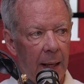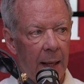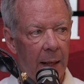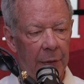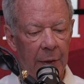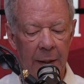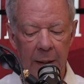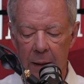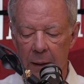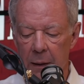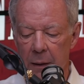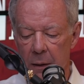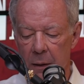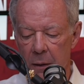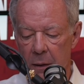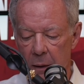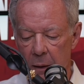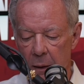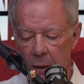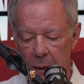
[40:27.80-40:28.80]
I think
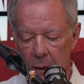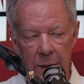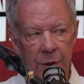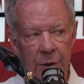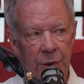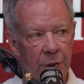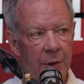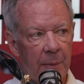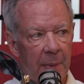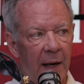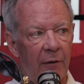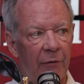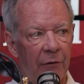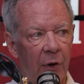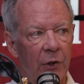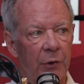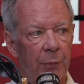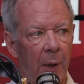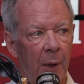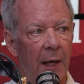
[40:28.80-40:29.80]
this is about
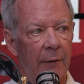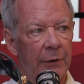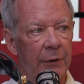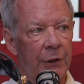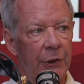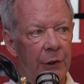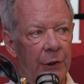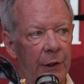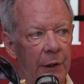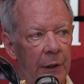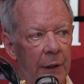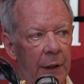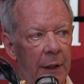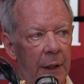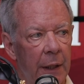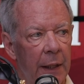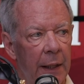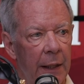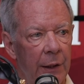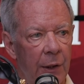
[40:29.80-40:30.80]
false prophets here.
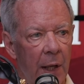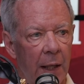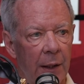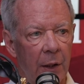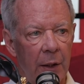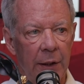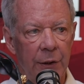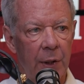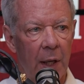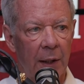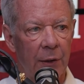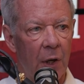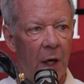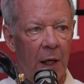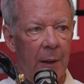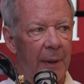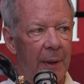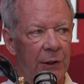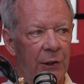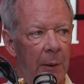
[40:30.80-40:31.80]
Okay. He's not, he's not
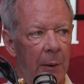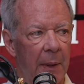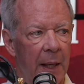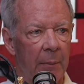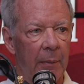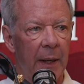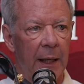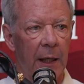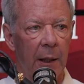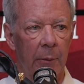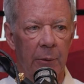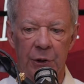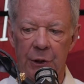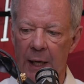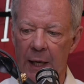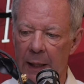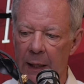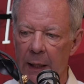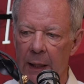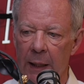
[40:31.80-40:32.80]
talking about somebody making a
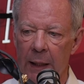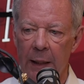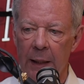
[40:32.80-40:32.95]
mistake.